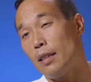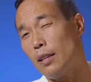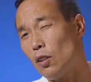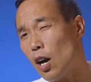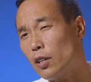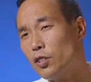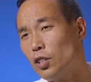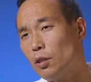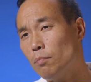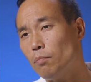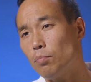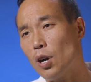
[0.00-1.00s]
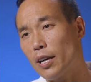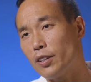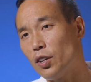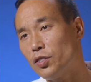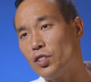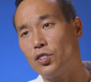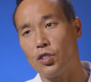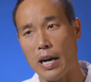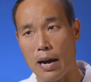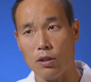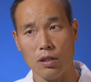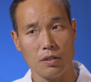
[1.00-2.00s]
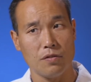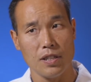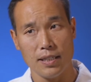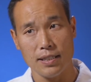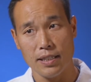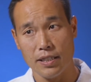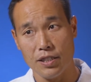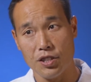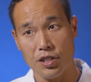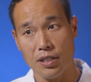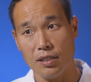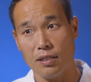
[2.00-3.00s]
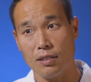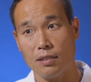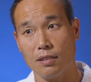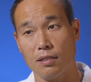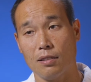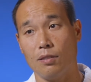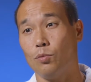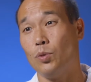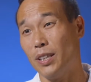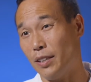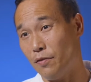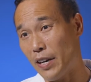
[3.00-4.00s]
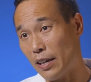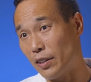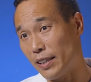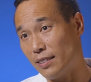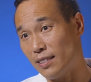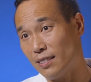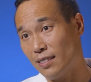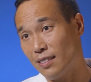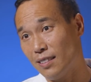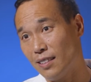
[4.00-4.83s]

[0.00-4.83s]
The long term prognosis or outlook for this condition really varies.